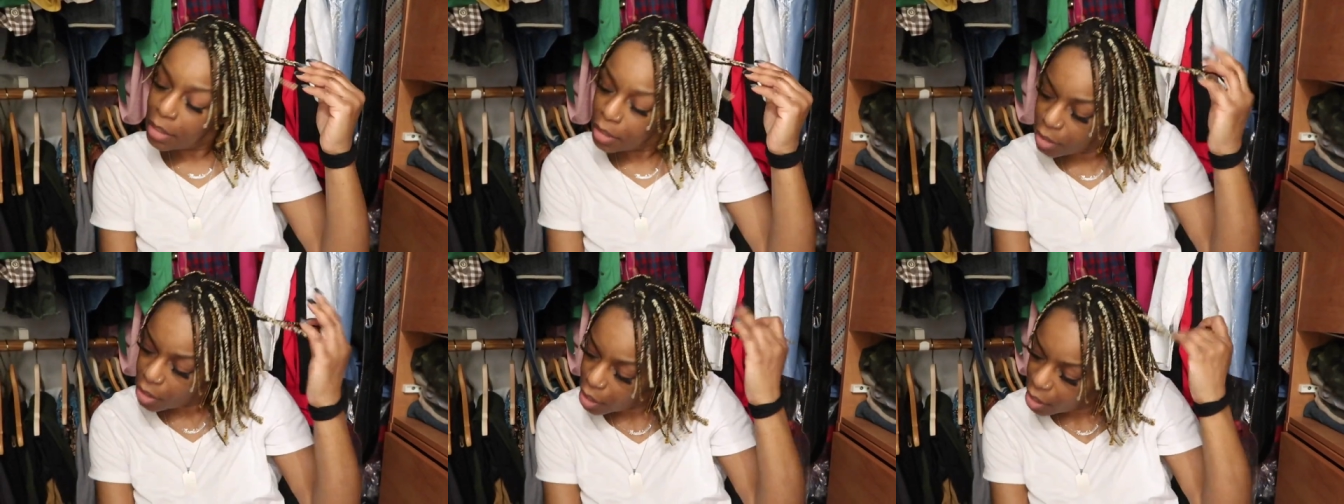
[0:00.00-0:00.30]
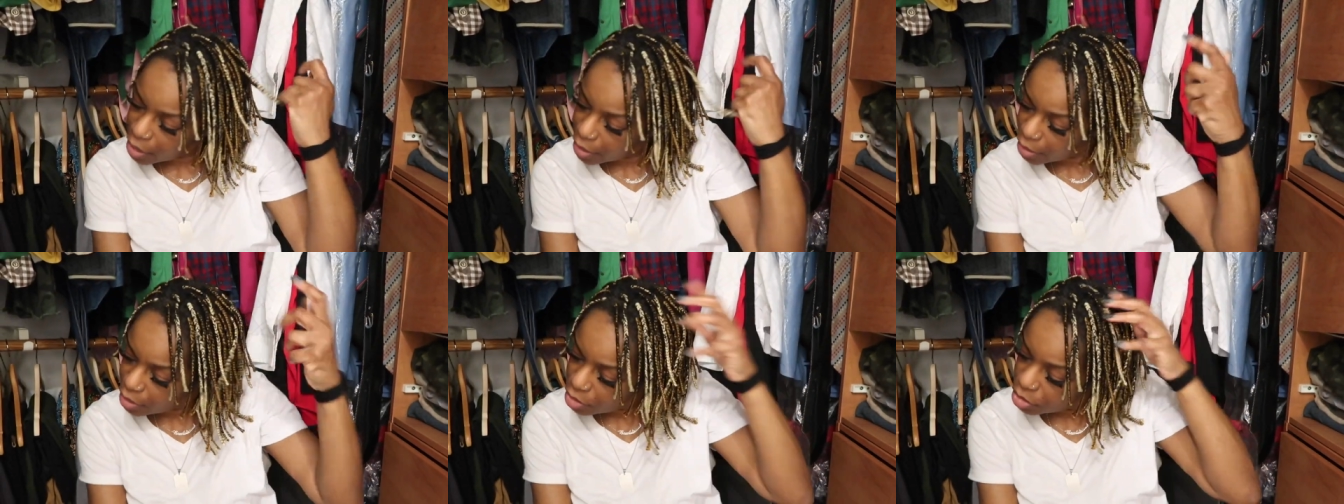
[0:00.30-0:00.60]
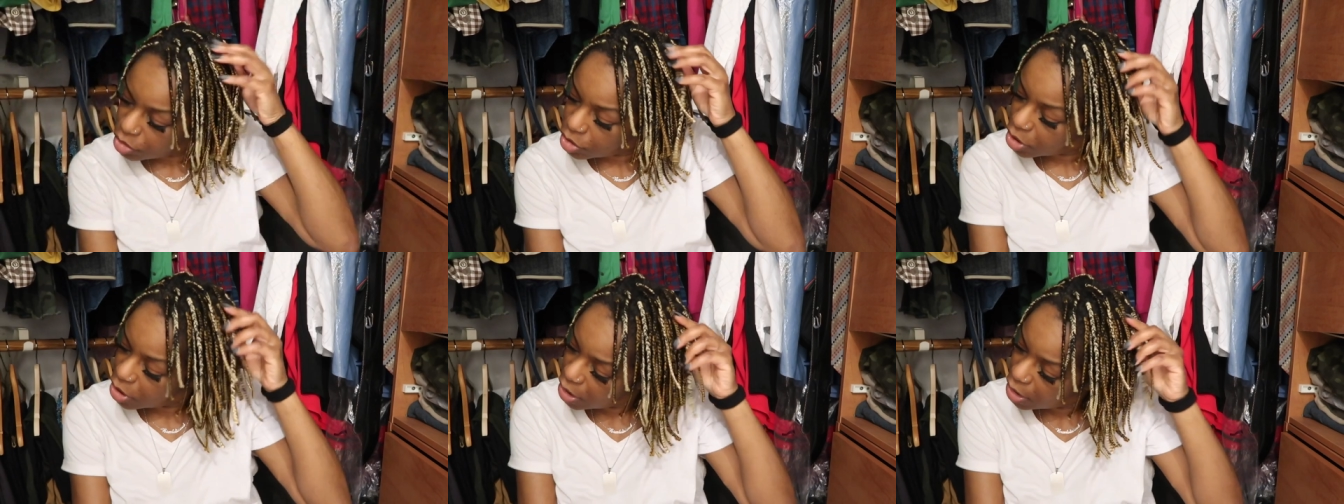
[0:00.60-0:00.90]
So I
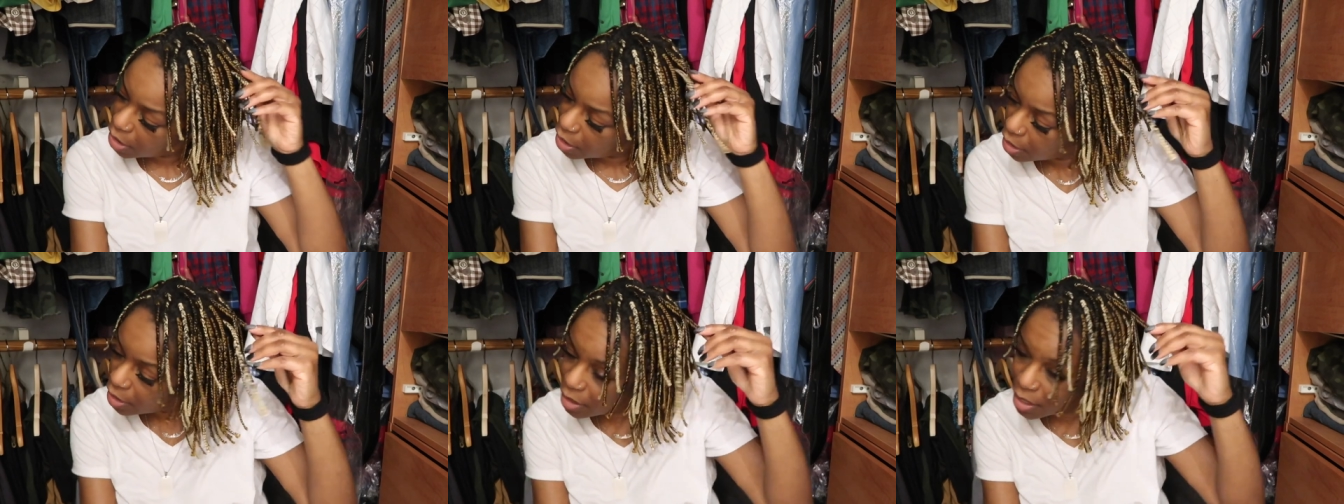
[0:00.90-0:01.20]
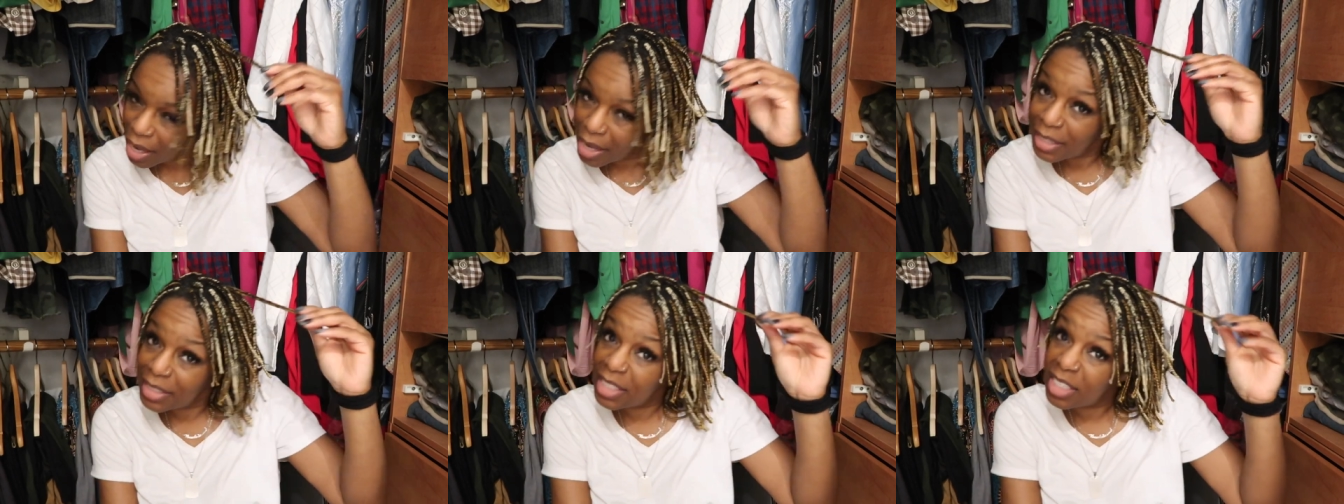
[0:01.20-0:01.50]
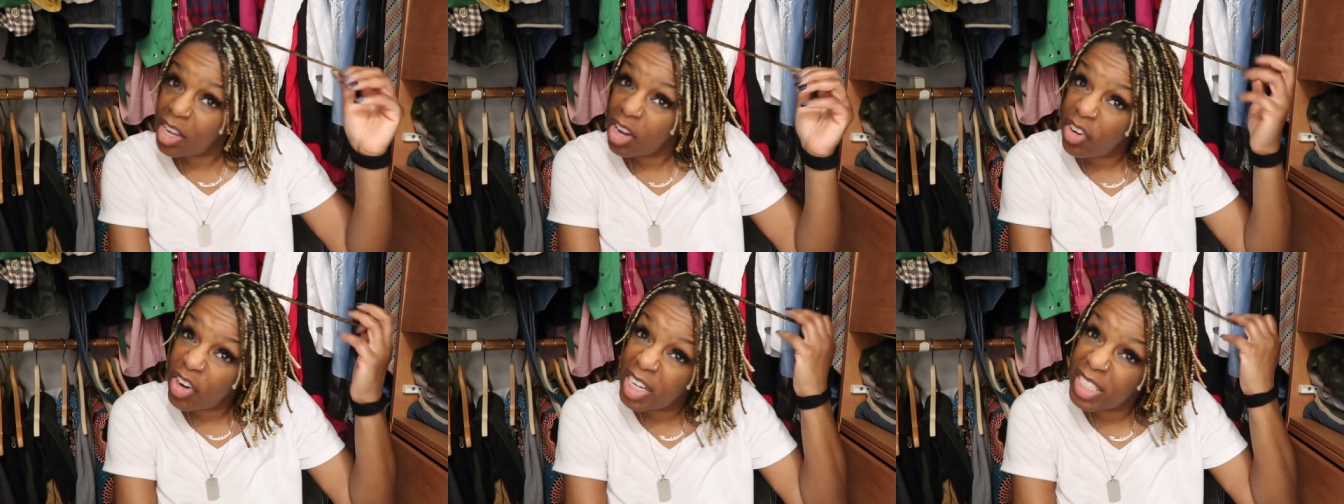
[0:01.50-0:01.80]
usually
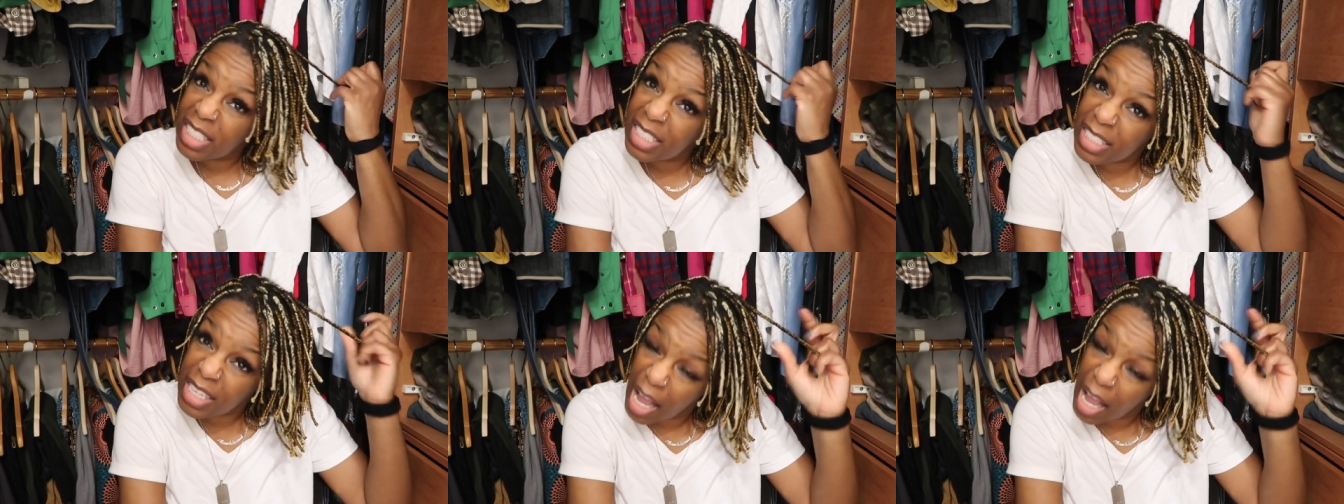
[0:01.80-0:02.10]
start at the